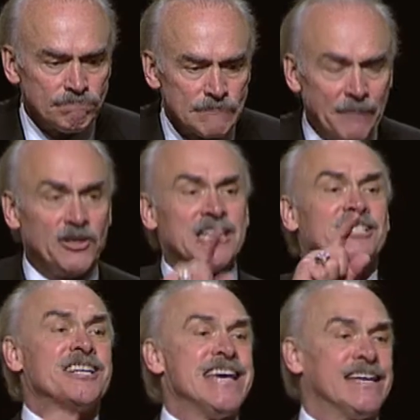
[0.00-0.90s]
If you get to
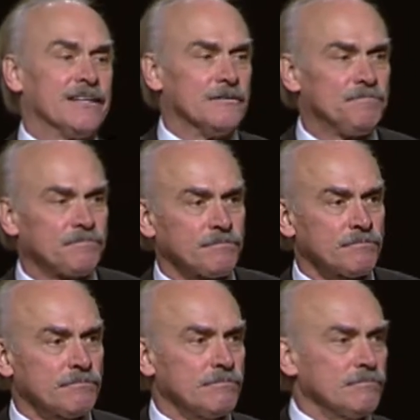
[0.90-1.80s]
Canton,
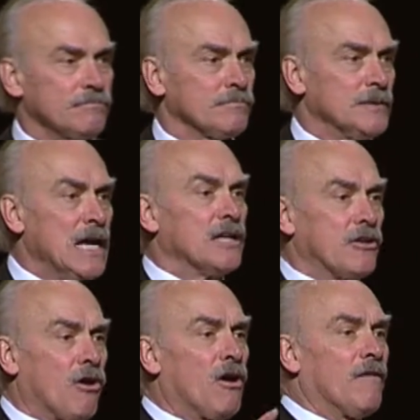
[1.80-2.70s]
to the
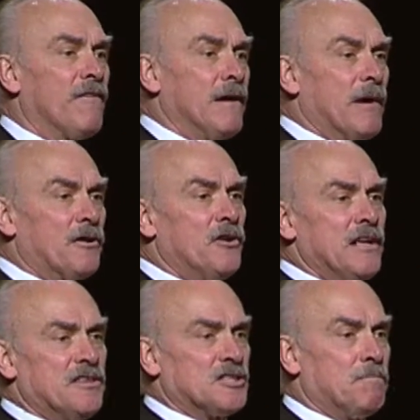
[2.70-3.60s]
Hall of Fame,
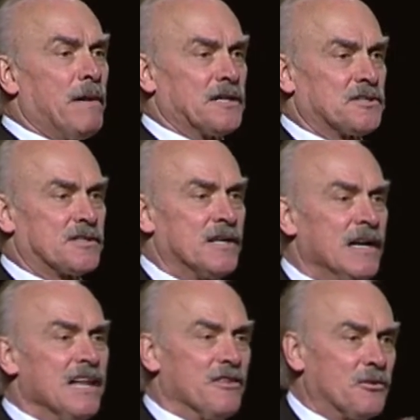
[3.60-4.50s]
underneath his bust,
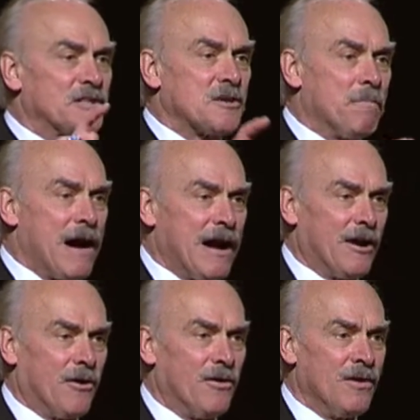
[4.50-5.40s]
there is a bio.
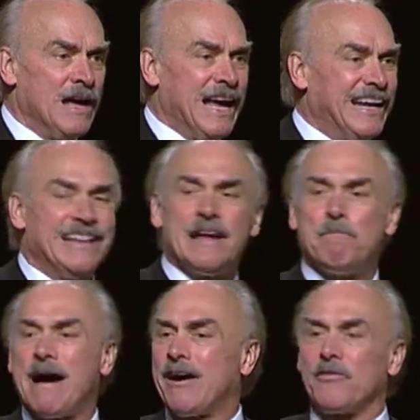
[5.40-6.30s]
And in that
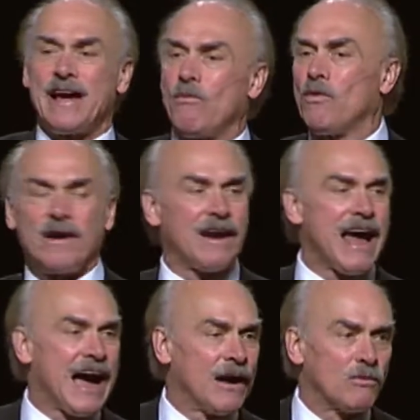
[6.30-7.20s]
bio, that one
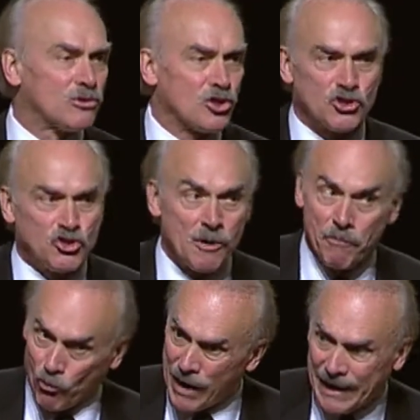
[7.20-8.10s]
line will just jump
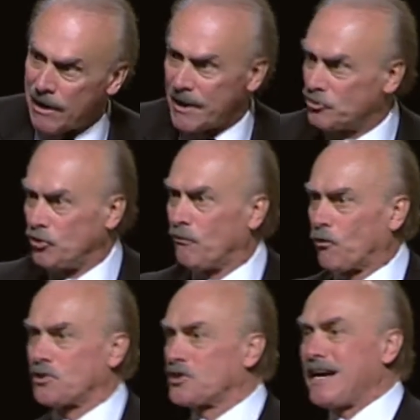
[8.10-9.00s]
right out at you, for
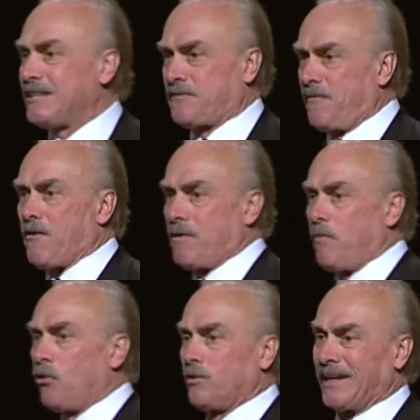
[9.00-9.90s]
it states very
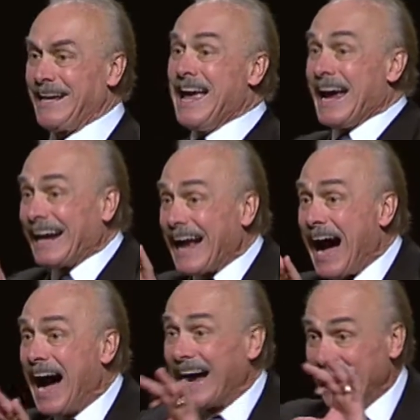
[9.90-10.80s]
boldly, and
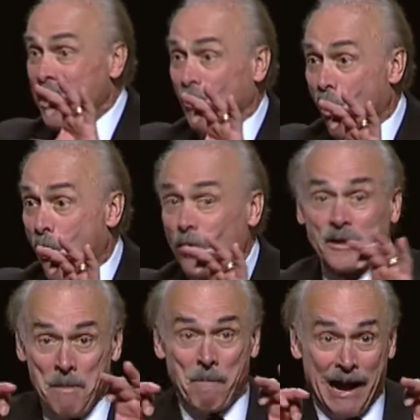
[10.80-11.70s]
I called
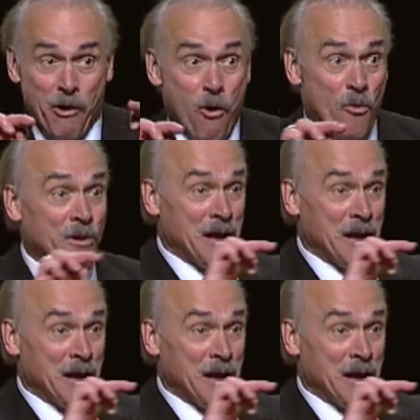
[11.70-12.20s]
my own